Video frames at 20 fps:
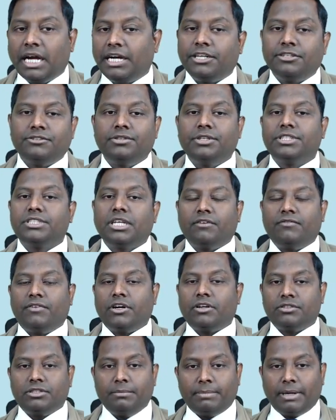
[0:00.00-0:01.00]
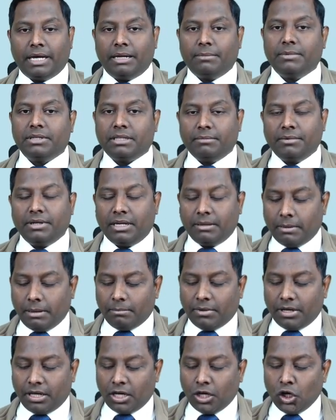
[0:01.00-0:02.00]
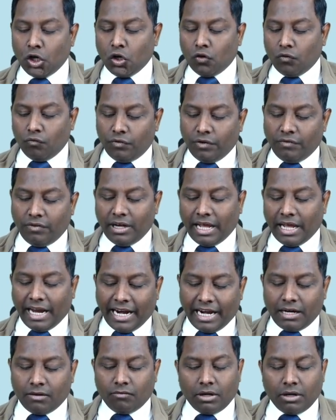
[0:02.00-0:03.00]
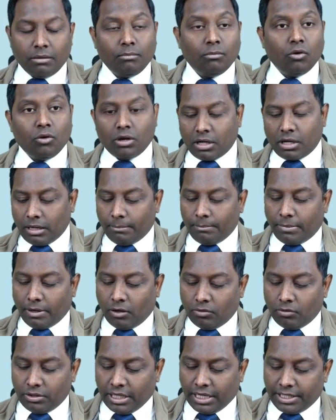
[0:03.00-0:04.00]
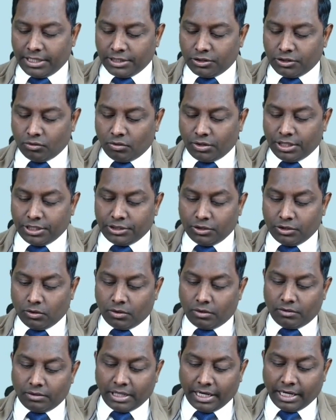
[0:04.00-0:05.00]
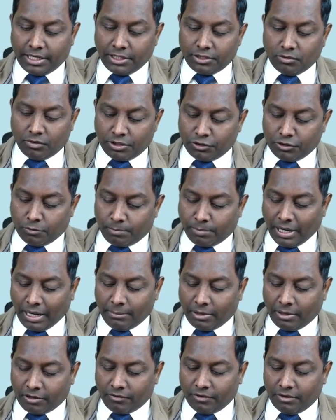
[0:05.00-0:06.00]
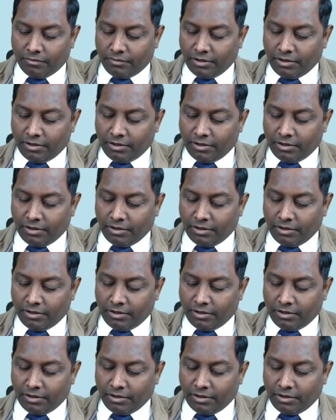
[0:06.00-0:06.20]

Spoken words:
artesunate sulfadoxin pyrimethamine, remember we will add one more compound that is known as your primaquine.